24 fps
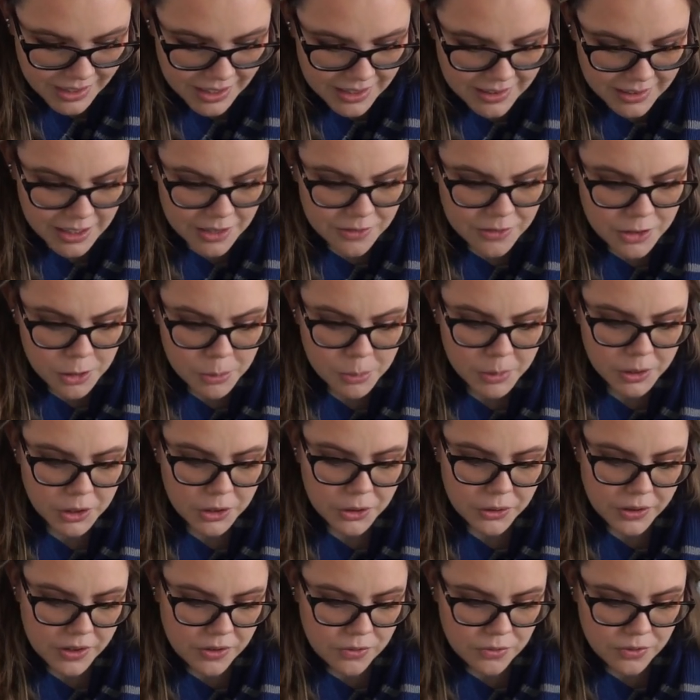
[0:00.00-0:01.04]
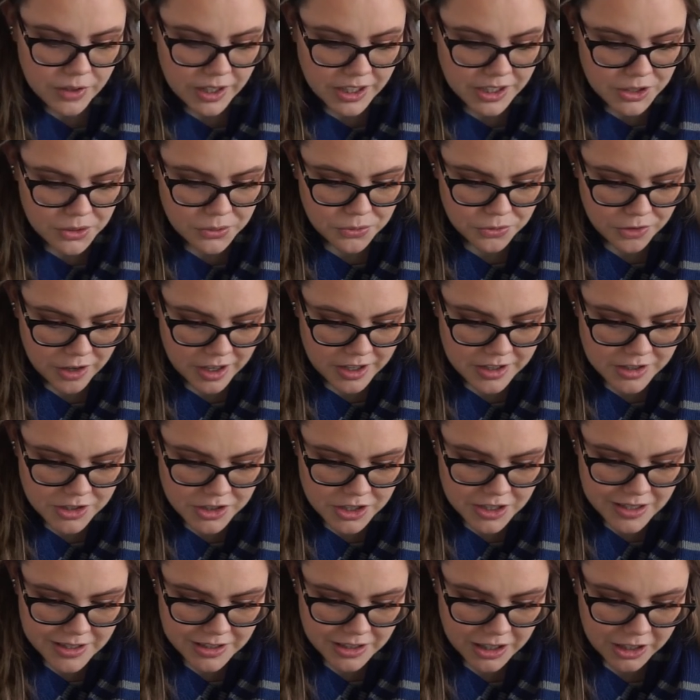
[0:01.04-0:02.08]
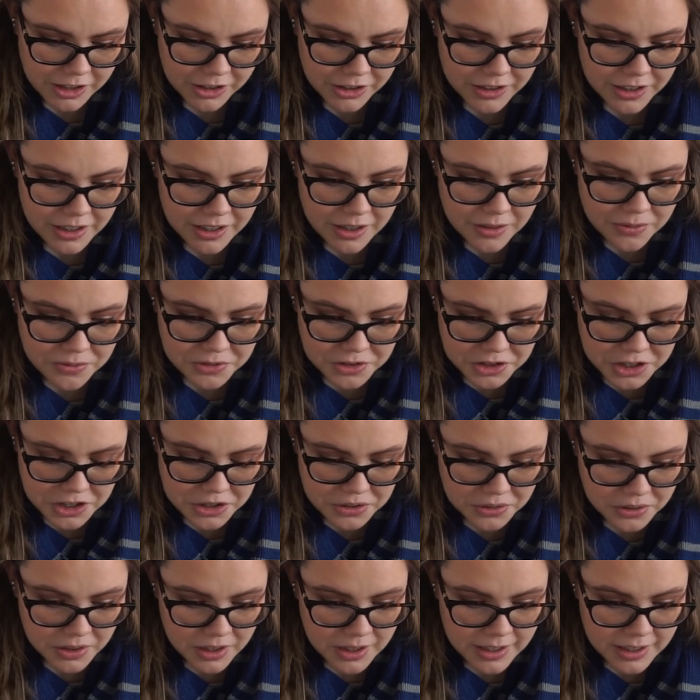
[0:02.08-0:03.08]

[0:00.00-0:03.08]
Leave them alone and find new friends. She's not good enough for you.